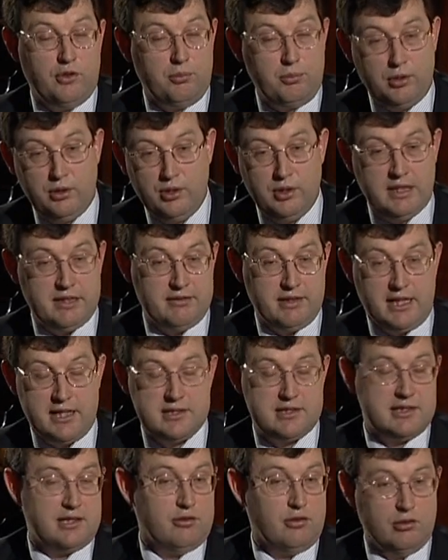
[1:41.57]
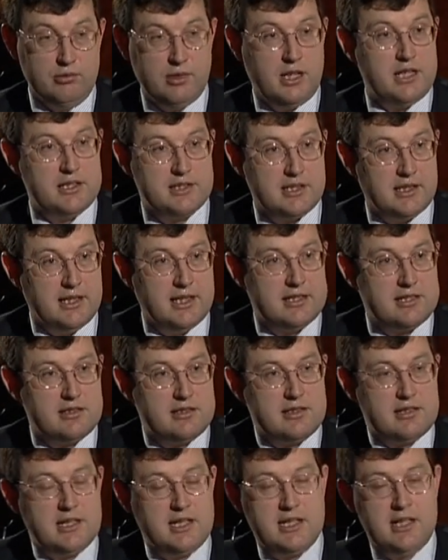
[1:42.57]
Paul ever gets there or writes a letter
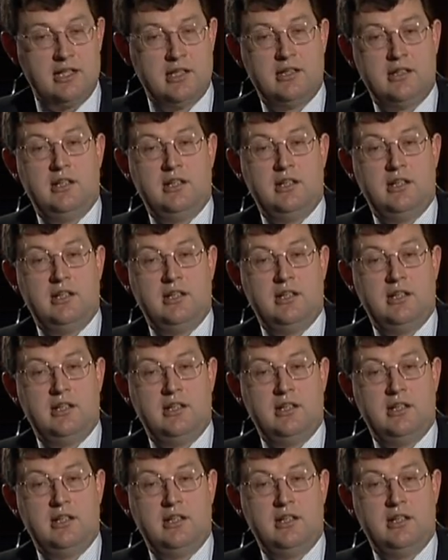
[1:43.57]
to there.